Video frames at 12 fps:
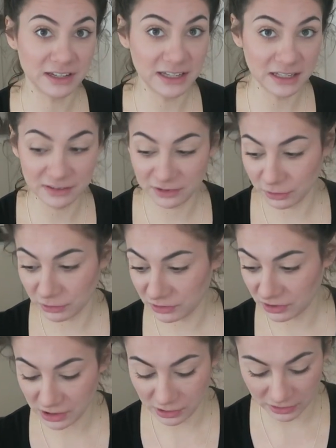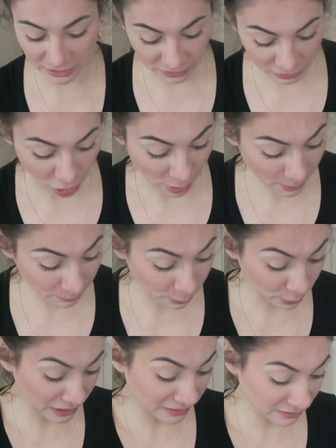Nadine, seriously, the karma
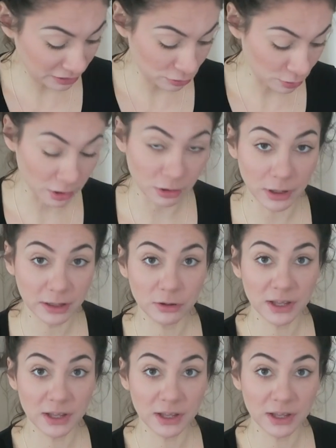points that you're going